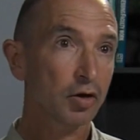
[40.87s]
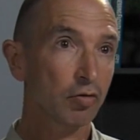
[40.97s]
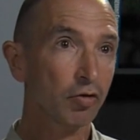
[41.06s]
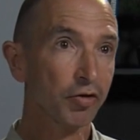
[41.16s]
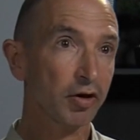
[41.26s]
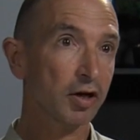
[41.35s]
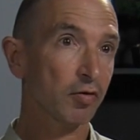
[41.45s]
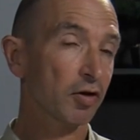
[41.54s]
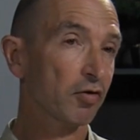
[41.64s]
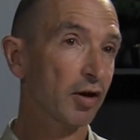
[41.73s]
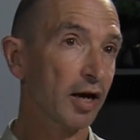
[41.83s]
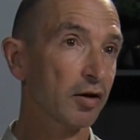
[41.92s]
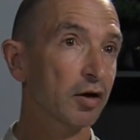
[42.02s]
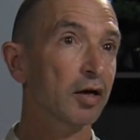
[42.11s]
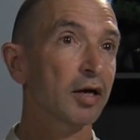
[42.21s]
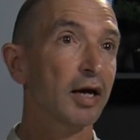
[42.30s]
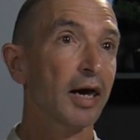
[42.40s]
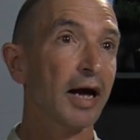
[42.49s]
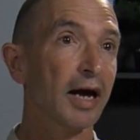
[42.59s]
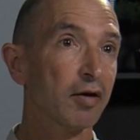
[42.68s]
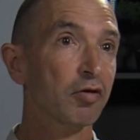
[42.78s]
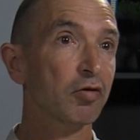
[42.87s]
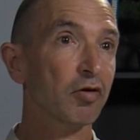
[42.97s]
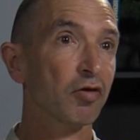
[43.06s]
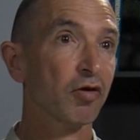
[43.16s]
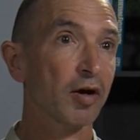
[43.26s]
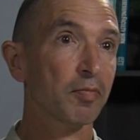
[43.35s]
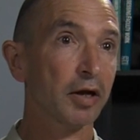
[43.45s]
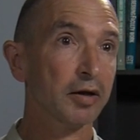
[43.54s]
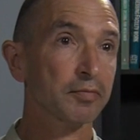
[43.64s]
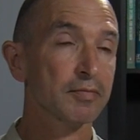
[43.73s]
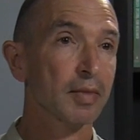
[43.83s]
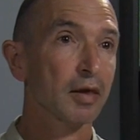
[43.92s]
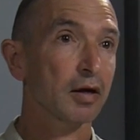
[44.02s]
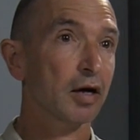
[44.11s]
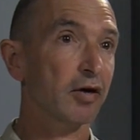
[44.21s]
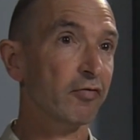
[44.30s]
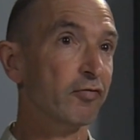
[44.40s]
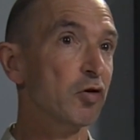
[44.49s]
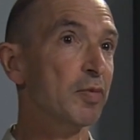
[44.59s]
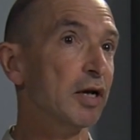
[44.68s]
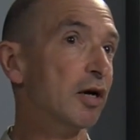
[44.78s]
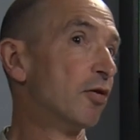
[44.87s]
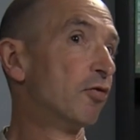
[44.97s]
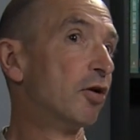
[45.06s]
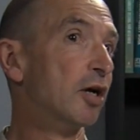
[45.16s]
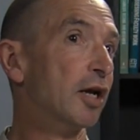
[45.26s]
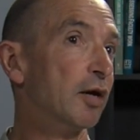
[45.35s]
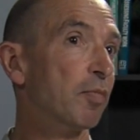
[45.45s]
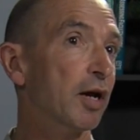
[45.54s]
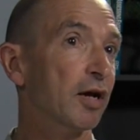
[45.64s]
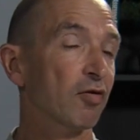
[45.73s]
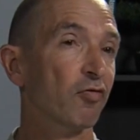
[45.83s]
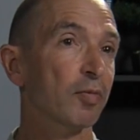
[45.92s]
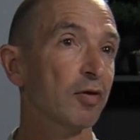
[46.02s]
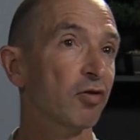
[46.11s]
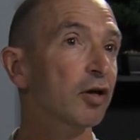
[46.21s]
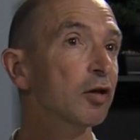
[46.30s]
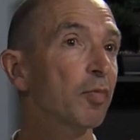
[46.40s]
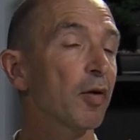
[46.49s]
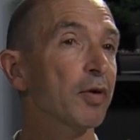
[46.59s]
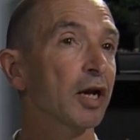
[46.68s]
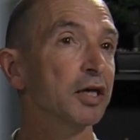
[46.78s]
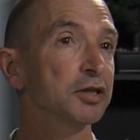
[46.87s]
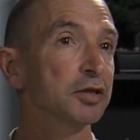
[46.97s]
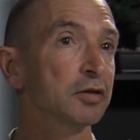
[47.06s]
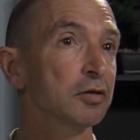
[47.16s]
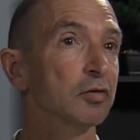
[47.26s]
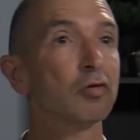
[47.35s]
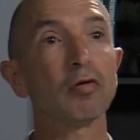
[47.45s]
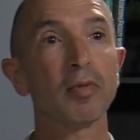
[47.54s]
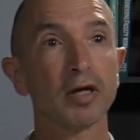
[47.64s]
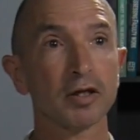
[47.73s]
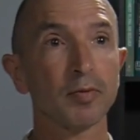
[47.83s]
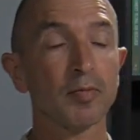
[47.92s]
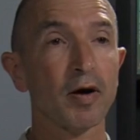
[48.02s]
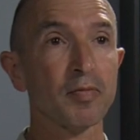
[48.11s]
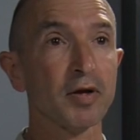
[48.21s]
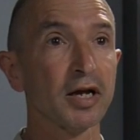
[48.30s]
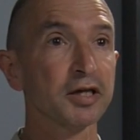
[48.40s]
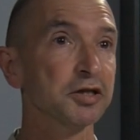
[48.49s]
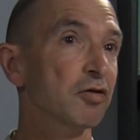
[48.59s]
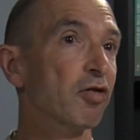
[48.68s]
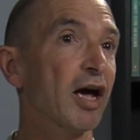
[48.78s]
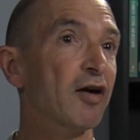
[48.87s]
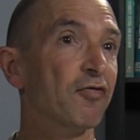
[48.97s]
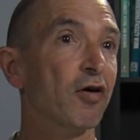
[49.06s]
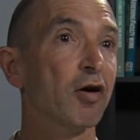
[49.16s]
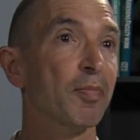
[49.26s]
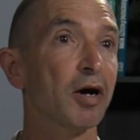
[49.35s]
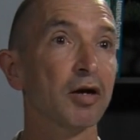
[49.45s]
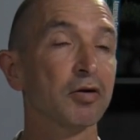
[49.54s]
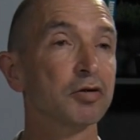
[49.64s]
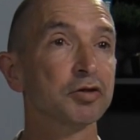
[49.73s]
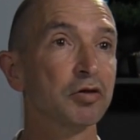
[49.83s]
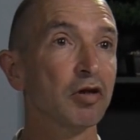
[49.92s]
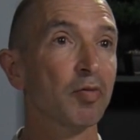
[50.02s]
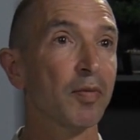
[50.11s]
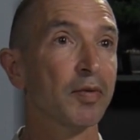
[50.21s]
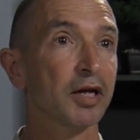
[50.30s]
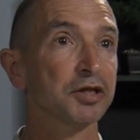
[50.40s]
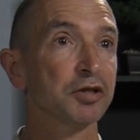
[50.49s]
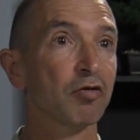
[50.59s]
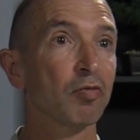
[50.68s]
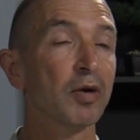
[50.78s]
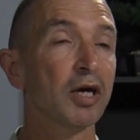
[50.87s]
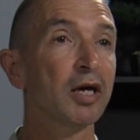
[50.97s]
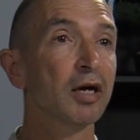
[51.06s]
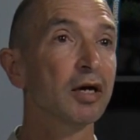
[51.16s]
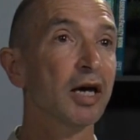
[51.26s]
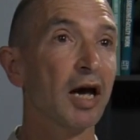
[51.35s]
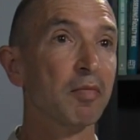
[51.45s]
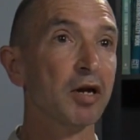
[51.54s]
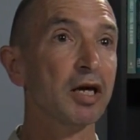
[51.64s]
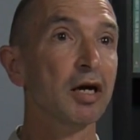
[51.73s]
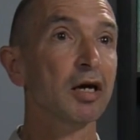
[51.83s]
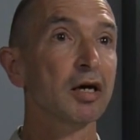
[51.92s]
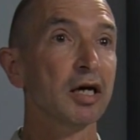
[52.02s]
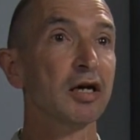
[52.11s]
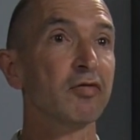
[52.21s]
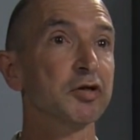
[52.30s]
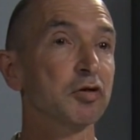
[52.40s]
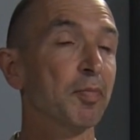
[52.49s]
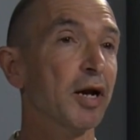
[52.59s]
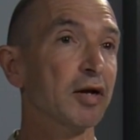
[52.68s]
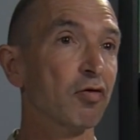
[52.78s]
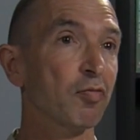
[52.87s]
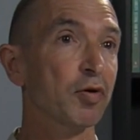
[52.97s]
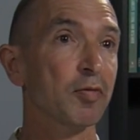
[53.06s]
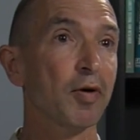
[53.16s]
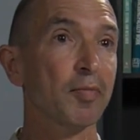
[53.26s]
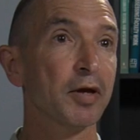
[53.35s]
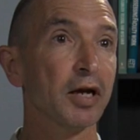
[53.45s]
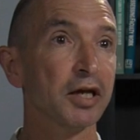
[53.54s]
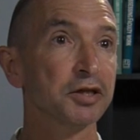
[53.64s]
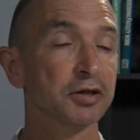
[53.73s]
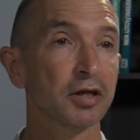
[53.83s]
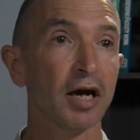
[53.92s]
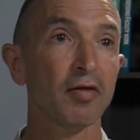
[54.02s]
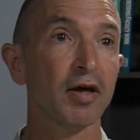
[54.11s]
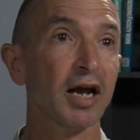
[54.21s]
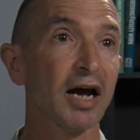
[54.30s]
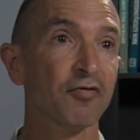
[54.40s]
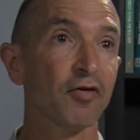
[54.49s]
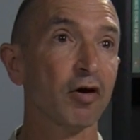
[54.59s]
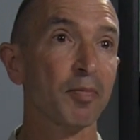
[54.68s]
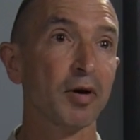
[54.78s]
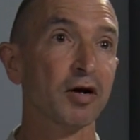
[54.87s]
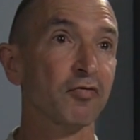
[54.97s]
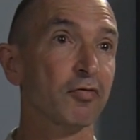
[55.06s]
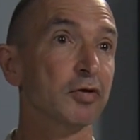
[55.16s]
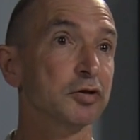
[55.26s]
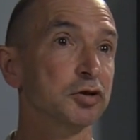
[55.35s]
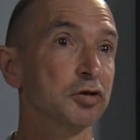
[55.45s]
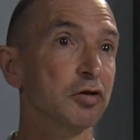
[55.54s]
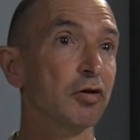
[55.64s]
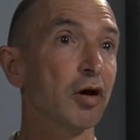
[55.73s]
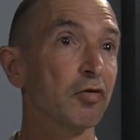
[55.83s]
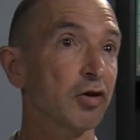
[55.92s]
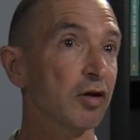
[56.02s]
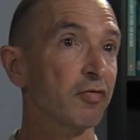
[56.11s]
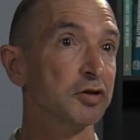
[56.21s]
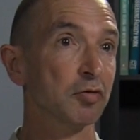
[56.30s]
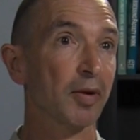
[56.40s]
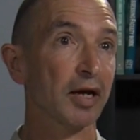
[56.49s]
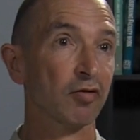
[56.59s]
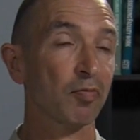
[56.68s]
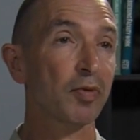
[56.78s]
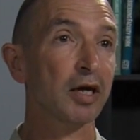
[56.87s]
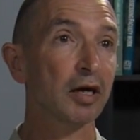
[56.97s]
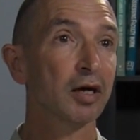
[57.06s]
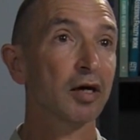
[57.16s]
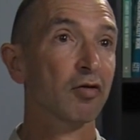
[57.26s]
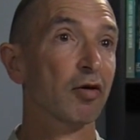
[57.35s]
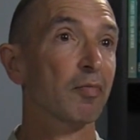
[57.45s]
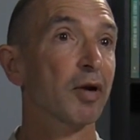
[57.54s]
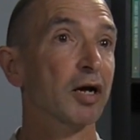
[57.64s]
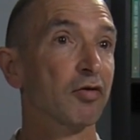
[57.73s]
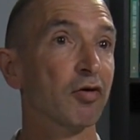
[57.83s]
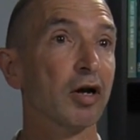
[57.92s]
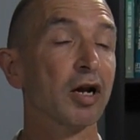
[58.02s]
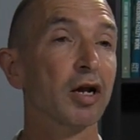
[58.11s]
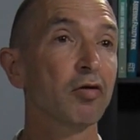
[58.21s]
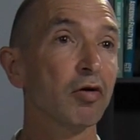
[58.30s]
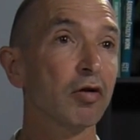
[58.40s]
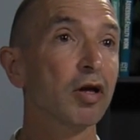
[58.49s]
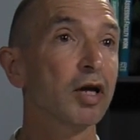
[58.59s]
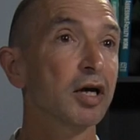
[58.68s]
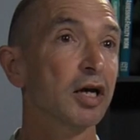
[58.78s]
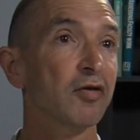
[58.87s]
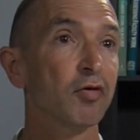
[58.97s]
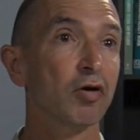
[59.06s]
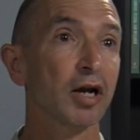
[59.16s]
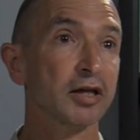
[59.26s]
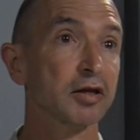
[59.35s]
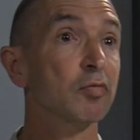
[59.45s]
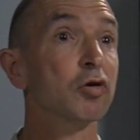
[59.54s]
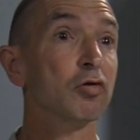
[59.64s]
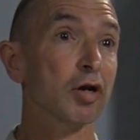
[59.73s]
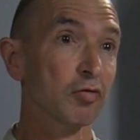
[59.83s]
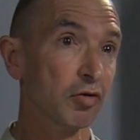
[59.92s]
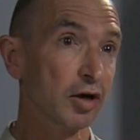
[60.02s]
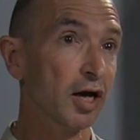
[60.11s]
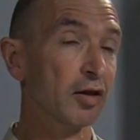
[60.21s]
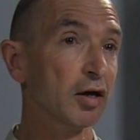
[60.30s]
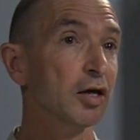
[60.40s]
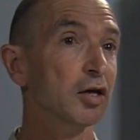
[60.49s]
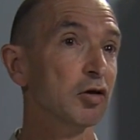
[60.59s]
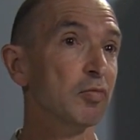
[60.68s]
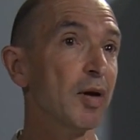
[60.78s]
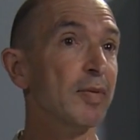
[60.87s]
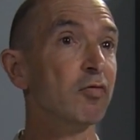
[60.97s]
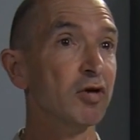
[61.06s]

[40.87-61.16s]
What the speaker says: You also need to understand how to do the sampling. Have you been asked to collect plants from a single population or multiple populations? How far apart should these populations be? How many individual plants per population? And then how far apart should those individual plants be? Some plants are clonal, and if you collect them too close together, you may be